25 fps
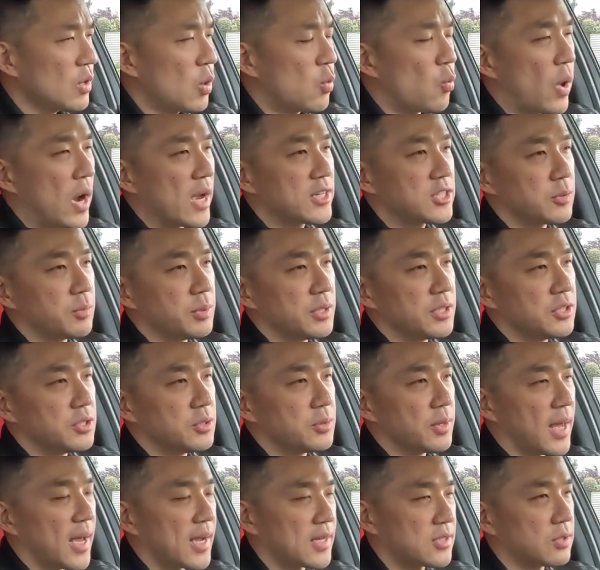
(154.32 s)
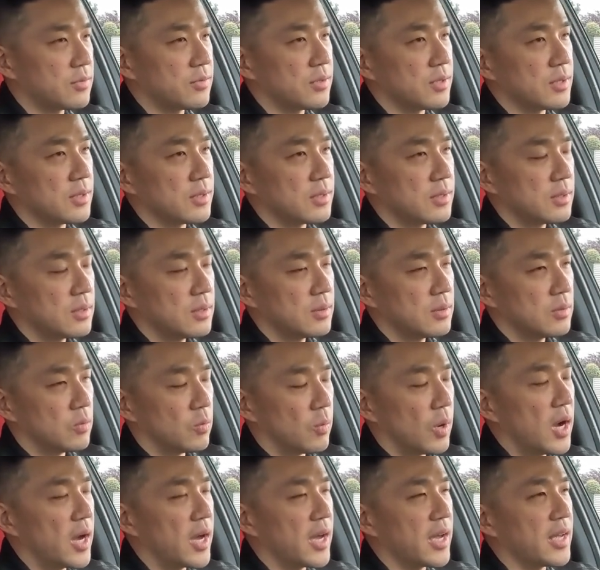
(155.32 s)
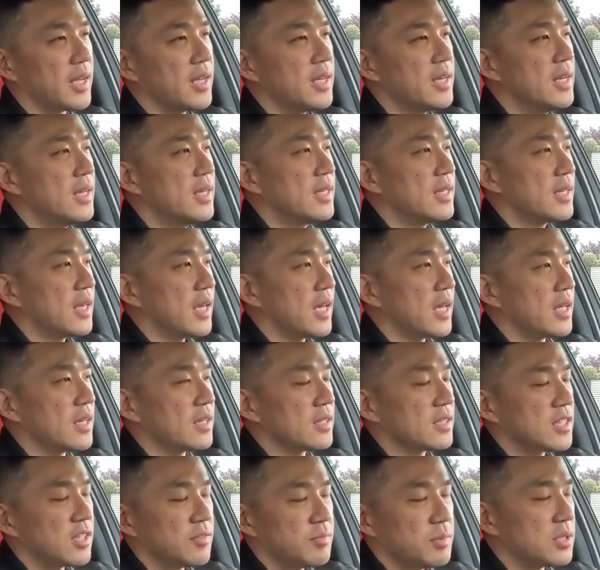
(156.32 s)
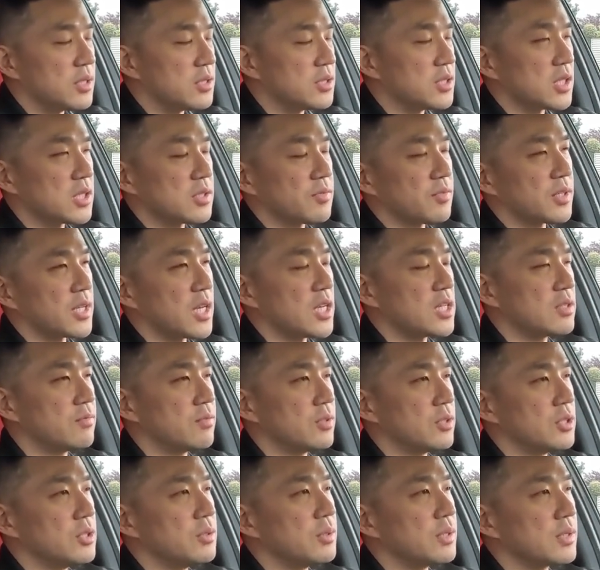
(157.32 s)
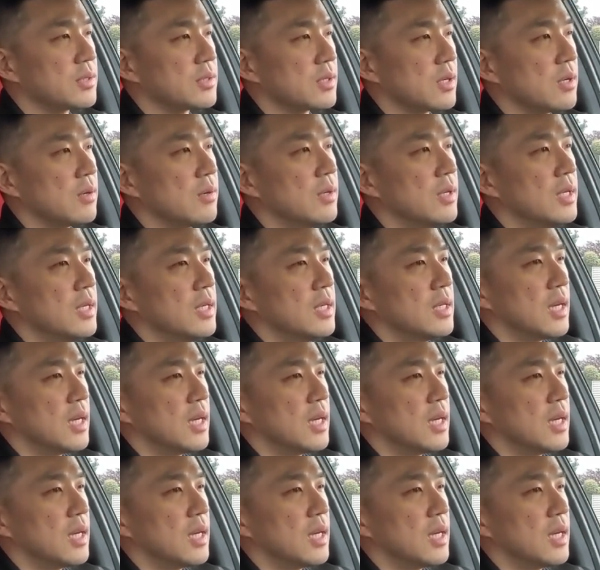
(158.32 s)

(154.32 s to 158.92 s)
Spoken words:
why should we do X over Y? And give me the justification for doing so.